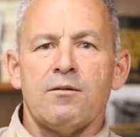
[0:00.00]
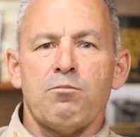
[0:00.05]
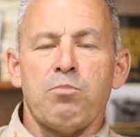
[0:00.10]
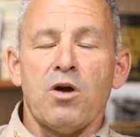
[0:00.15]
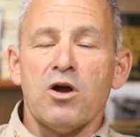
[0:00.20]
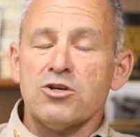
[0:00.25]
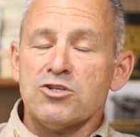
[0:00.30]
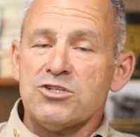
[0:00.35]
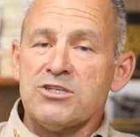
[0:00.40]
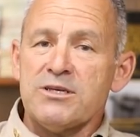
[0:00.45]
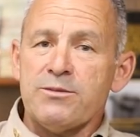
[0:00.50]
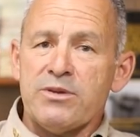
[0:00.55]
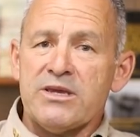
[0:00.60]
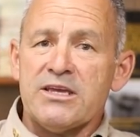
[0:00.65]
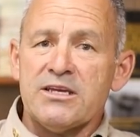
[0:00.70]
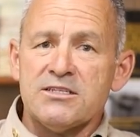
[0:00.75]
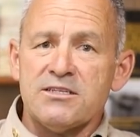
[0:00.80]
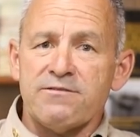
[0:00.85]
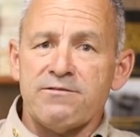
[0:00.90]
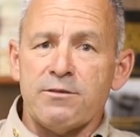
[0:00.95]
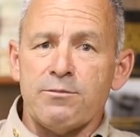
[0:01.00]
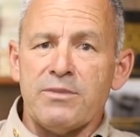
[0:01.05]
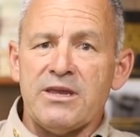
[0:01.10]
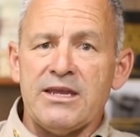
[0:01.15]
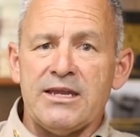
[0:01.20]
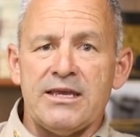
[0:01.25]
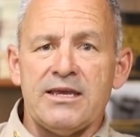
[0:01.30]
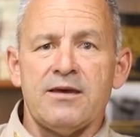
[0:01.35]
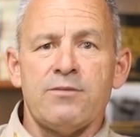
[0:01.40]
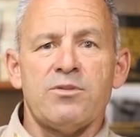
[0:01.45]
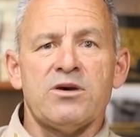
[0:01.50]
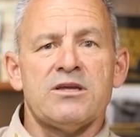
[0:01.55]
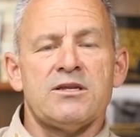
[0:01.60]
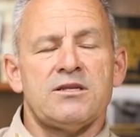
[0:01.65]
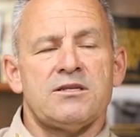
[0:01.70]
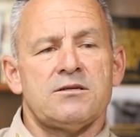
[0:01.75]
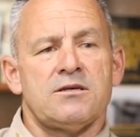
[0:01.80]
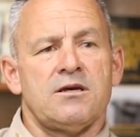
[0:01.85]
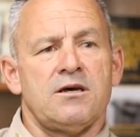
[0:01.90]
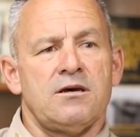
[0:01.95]
partially because of the media,
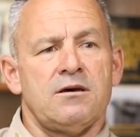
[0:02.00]
but